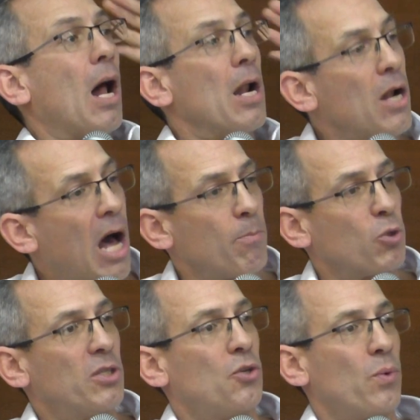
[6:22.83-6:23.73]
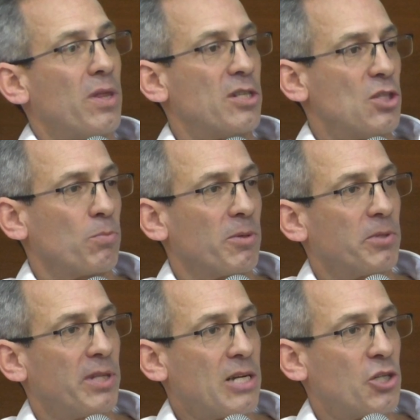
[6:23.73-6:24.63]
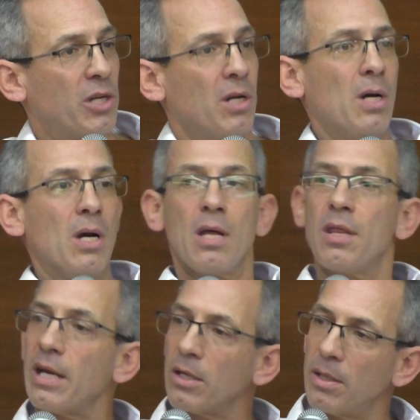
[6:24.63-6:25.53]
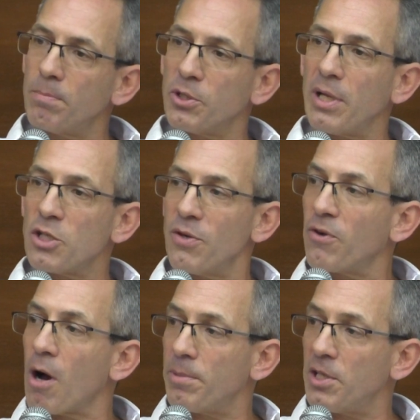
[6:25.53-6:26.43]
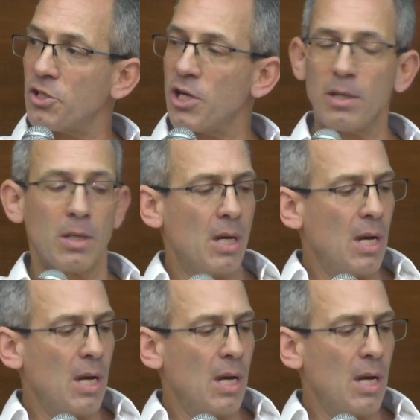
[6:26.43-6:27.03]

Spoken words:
a lot more to do with consumer protection than protection of competition.